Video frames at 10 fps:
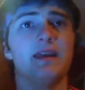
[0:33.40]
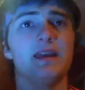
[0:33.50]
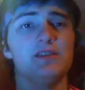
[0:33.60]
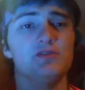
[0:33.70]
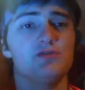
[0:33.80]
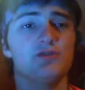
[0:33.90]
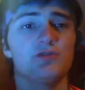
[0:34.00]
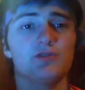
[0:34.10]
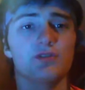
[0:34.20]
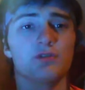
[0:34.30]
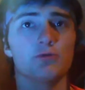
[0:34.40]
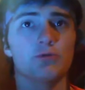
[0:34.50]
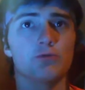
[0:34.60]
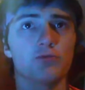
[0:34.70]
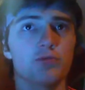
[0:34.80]
And you just
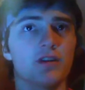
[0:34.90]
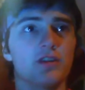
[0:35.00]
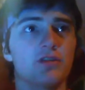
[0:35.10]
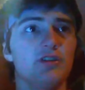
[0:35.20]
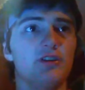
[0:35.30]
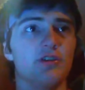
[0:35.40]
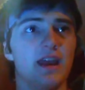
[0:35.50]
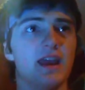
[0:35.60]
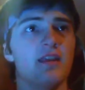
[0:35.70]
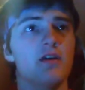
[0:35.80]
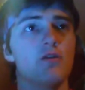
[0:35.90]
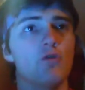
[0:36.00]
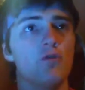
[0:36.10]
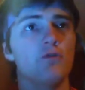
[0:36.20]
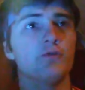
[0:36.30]
run it through your head
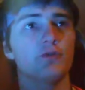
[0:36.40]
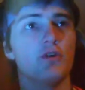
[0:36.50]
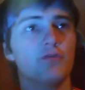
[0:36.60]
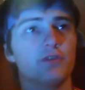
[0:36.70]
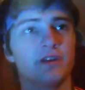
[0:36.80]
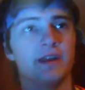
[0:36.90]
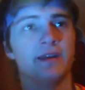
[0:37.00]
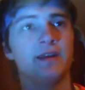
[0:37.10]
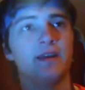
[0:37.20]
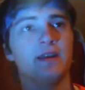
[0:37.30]
over and over again